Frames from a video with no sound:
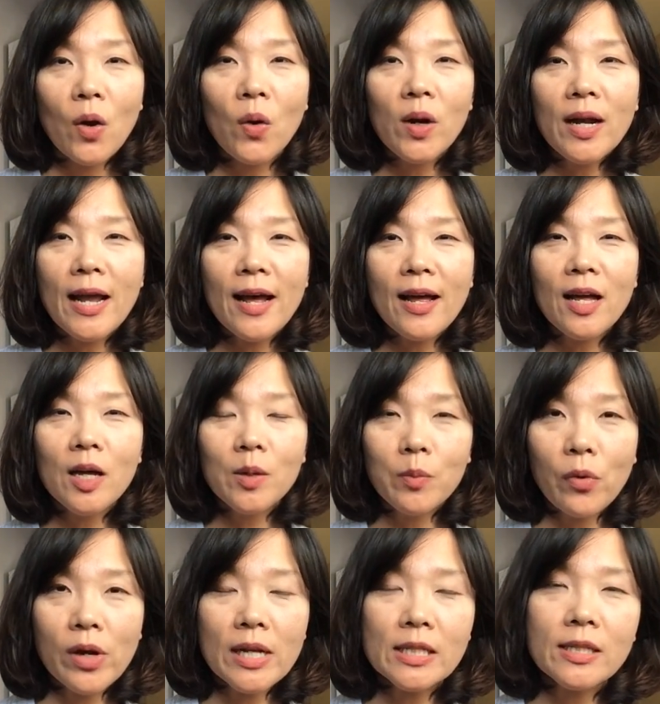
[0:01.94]
Hola,
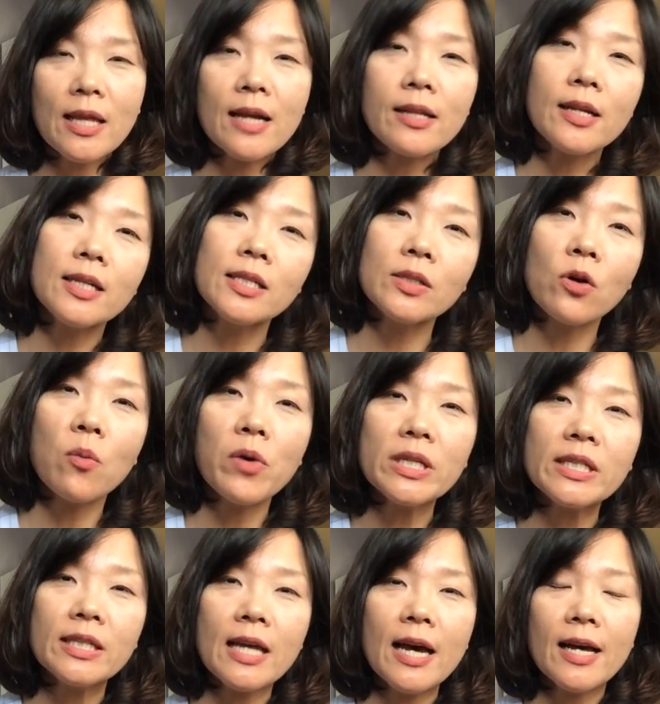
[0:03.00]
buenas tardes, ¿cómo
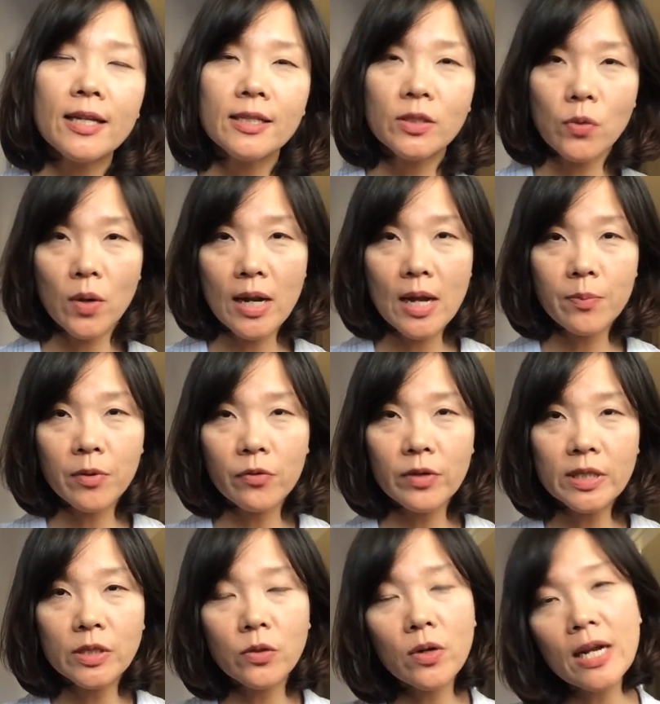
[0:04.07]
están? Soy la
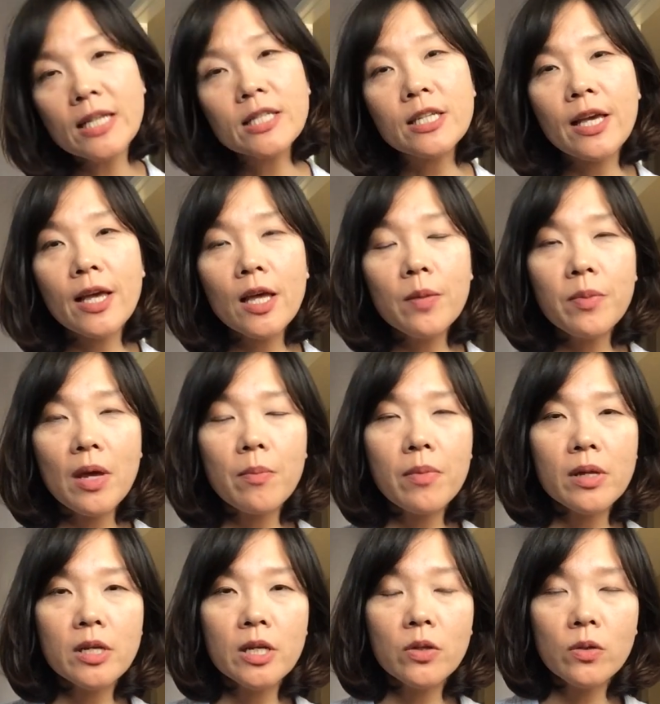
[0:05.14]
profesora Che.
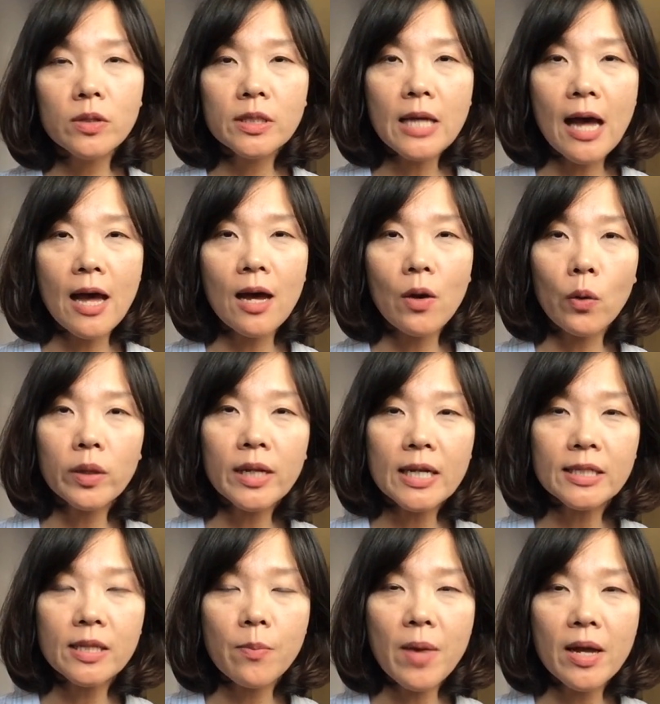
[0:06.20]
Bienvenidos a
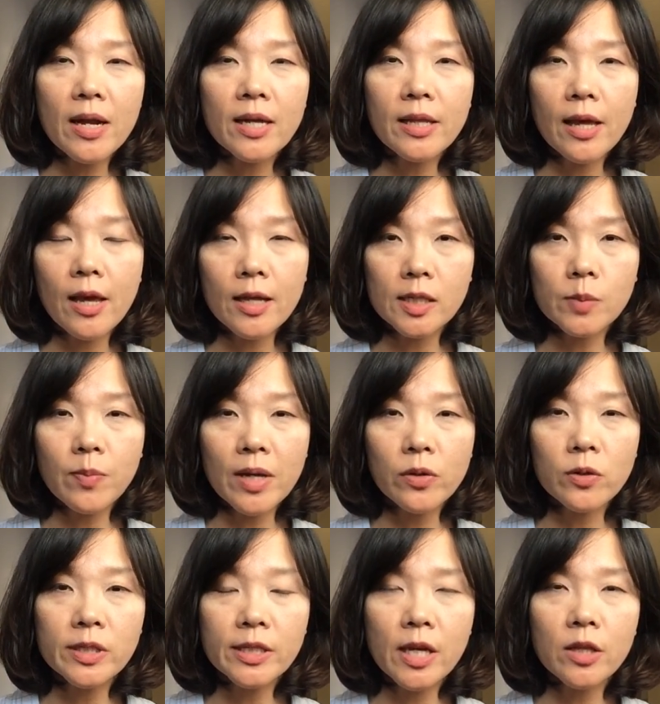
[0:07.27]
otra semana de
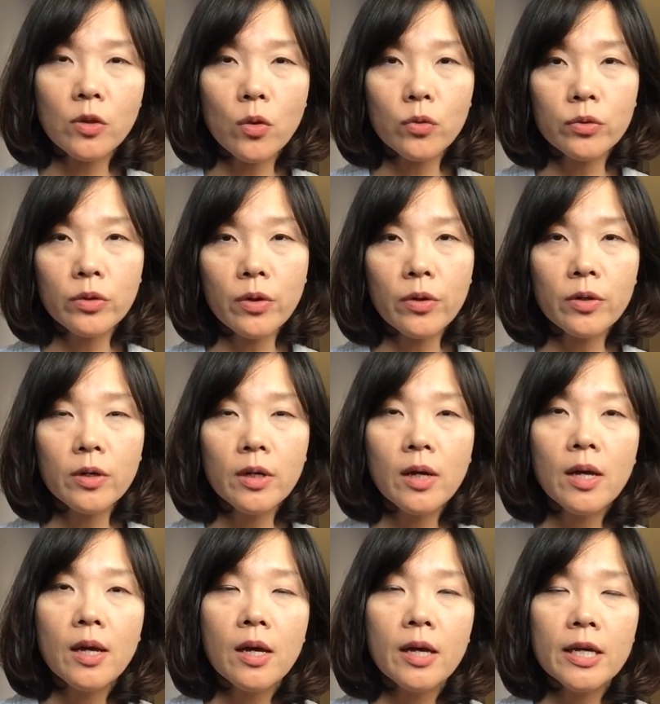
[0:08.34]
Español 101.
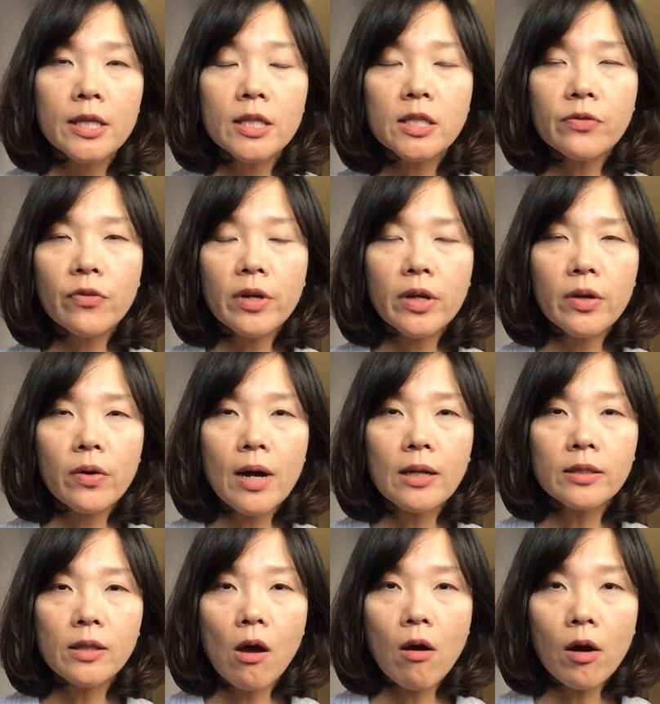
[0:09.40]
In this video,
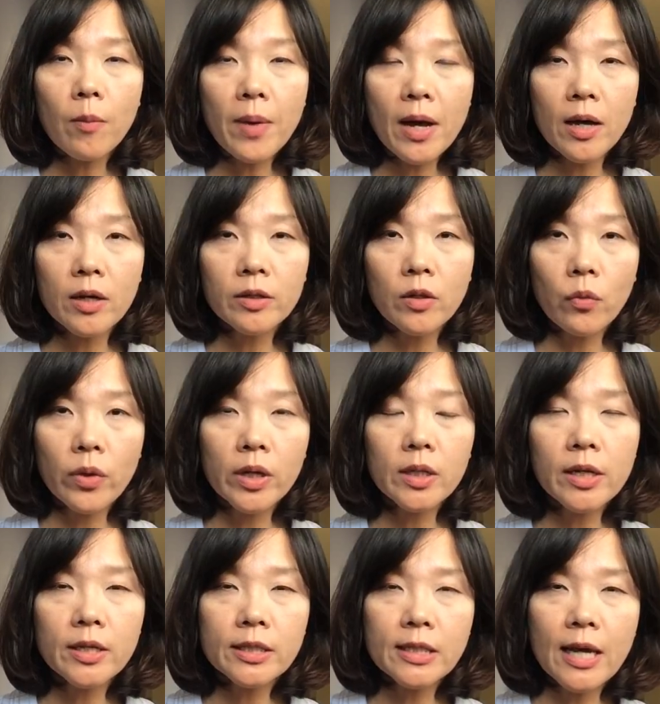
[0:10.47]
I'll talk about the
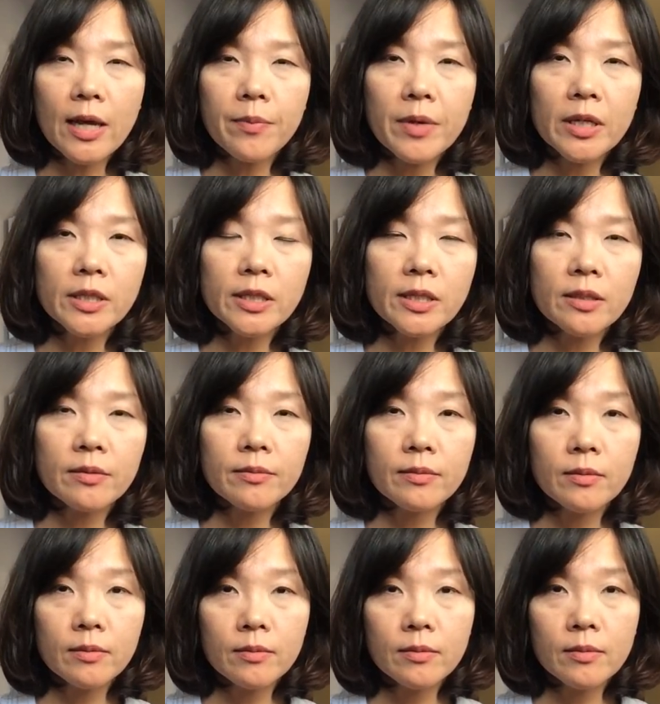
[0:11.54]
weekly assignments,
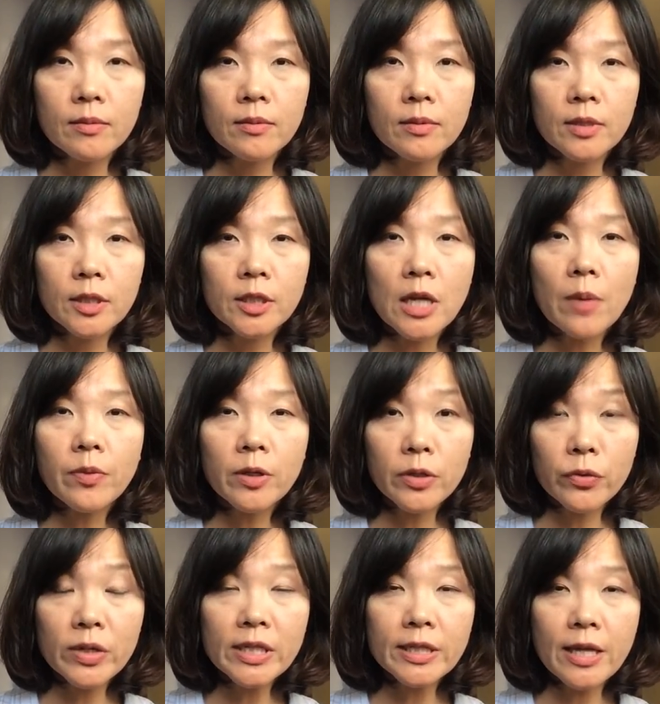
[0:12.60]
Chapter
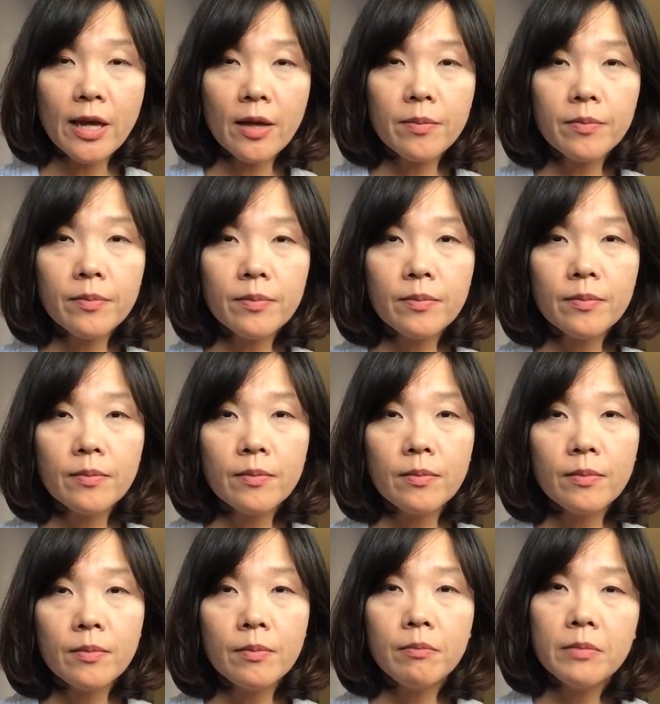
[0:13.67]
3 exam,
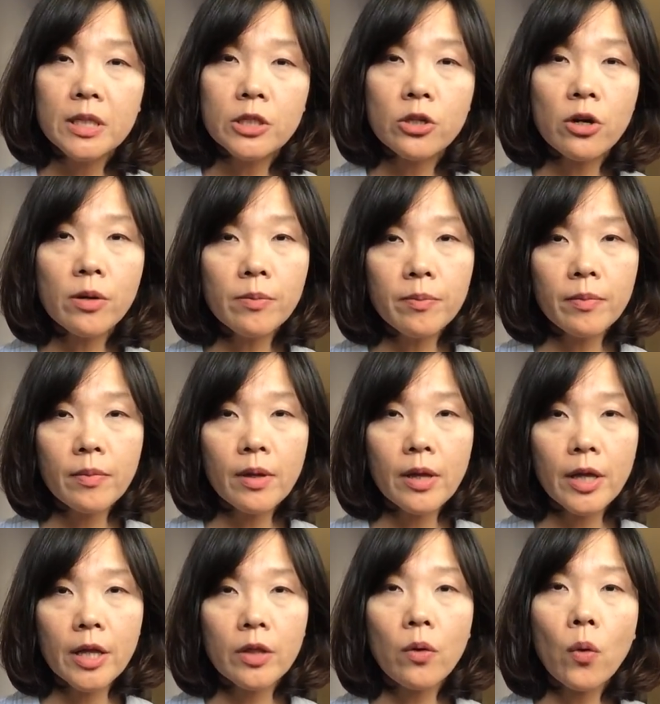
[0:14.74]
midterm,
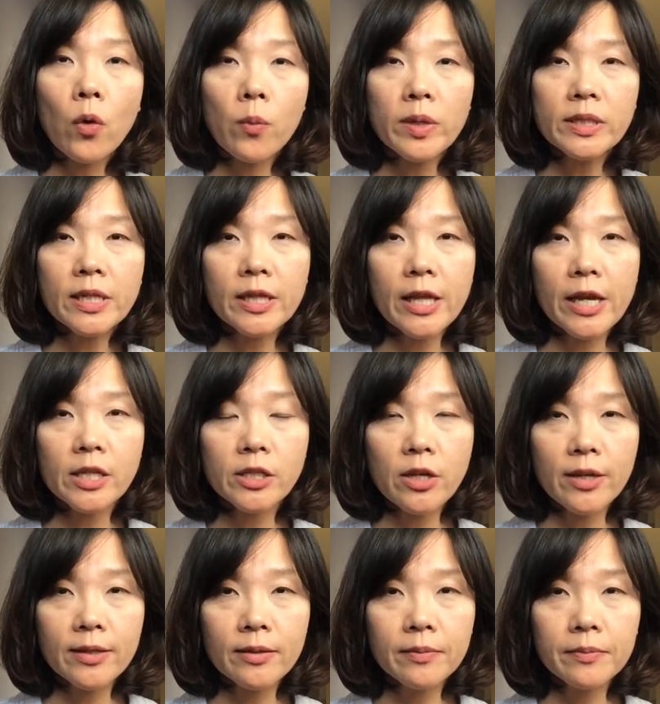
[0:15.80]
and the oral
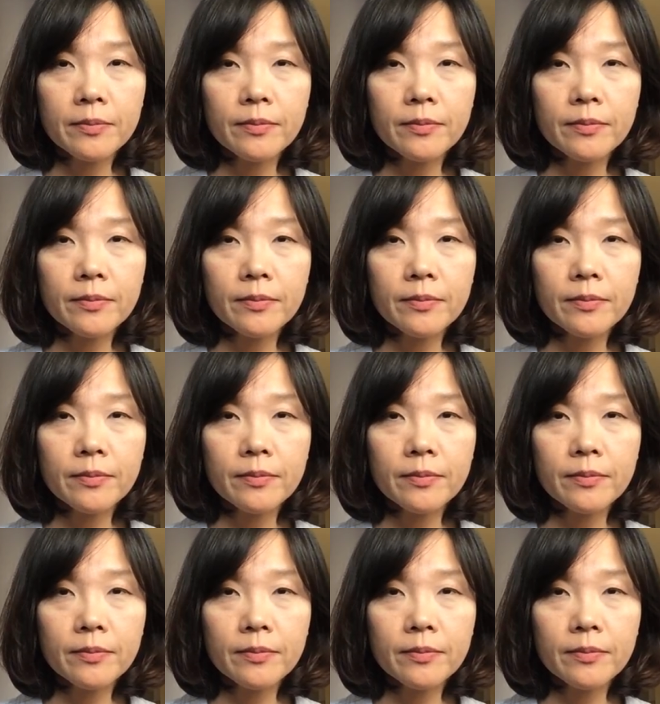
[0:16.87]
presentation.